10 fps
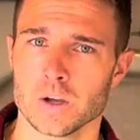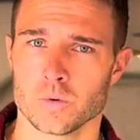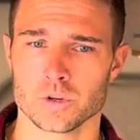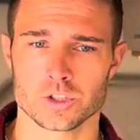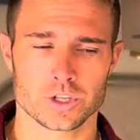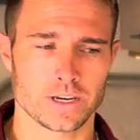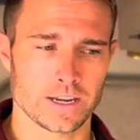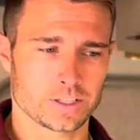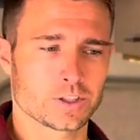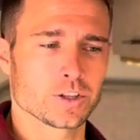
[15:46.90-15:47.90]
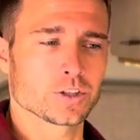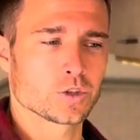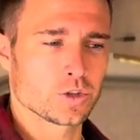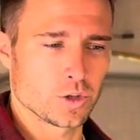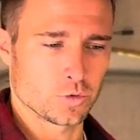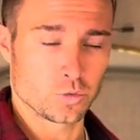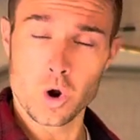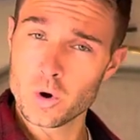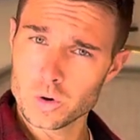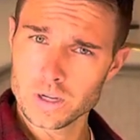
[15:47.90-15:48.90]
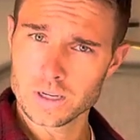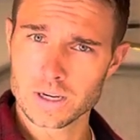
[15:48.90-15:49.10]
which connects to the Rogue,